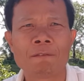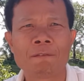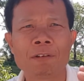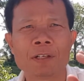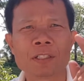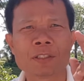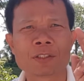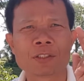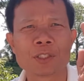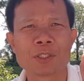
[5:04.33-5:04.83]

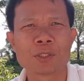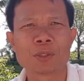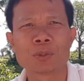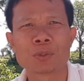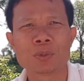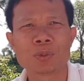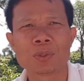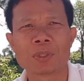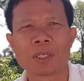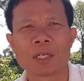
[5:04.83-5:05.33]
will see
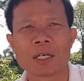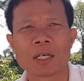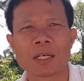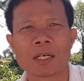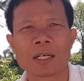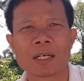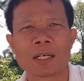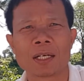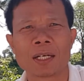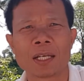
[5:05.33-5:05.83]
you
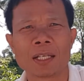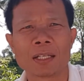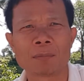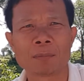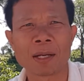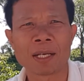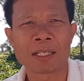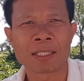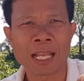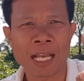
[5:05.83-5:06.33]
in
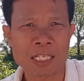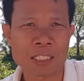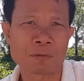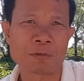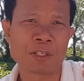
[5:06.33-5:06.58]
my next